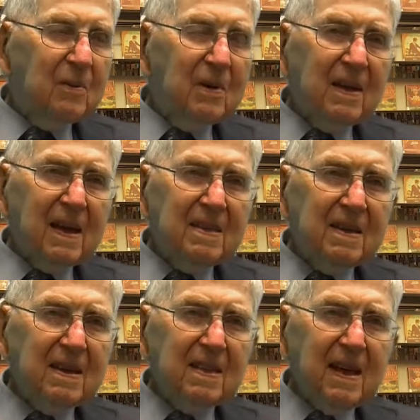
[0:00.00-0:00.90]
Well, I
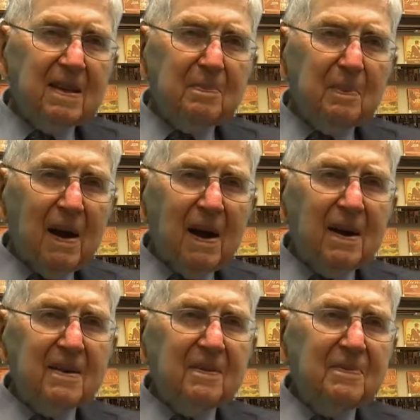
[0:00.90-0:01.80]
think that's
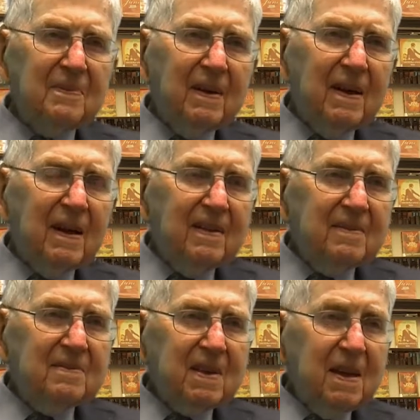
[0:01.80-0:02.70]
part of
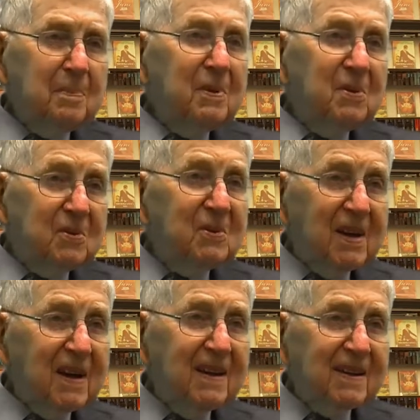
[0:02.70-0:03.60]
keeping you
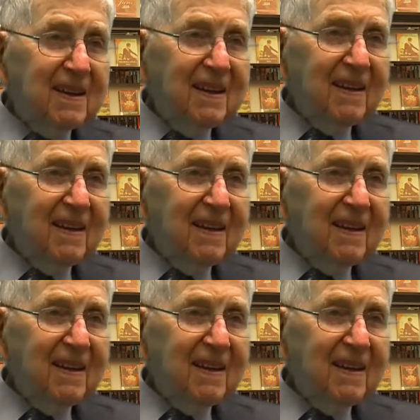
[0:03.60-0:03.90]
young.